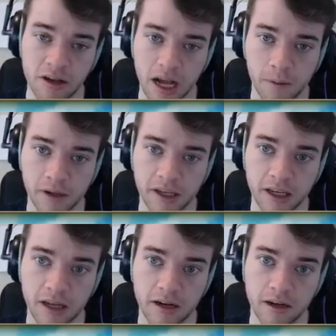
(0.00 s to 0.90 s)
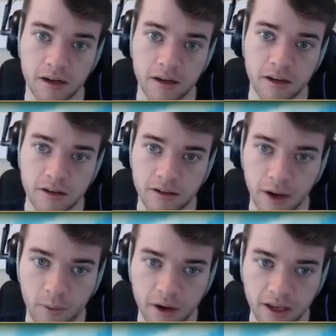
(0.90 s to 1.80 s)
I want to get... So
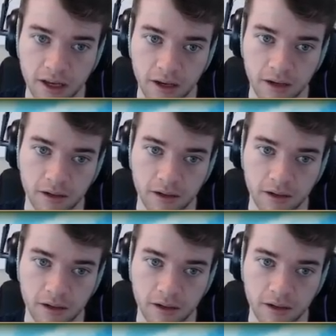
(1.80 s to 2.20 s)
I want to get...